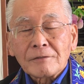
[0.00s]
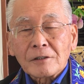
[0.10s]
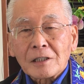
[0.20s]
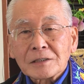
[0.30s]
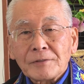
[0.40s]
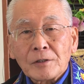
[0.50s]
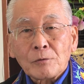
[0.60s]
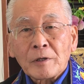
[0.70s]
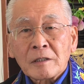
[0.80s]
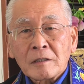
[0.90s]
philosophy, or
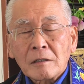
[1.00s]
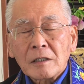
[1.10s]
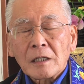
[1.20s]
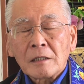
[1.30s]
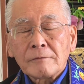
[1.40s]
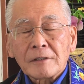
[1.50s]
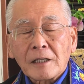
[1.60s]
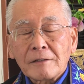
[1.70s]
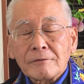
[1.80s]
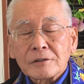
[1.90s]
way of
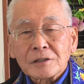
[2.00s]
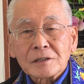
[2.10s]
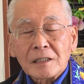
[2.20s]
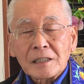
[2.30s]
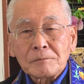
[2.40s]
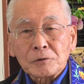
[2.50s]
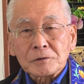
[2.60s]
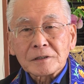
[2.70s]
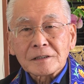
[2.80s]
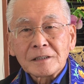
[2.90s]
life are just
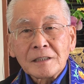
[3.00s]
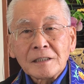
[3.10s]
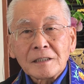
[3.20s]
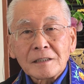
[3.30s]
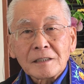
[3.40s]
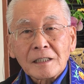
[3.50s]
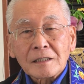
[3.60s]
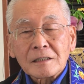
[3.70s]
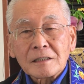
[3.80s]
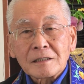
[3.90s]
labels in
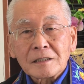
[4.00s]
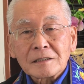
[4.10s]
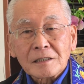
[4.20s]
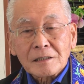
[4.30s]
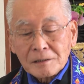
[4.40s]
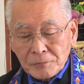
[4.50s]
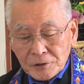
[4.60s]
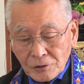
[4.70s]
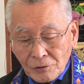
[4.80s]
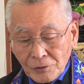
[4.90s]
that it does
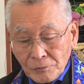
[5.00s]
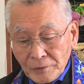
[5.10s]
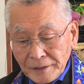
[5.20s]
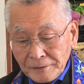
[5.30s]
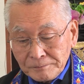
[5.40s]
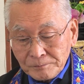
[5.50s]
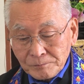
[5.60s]
encompass all three.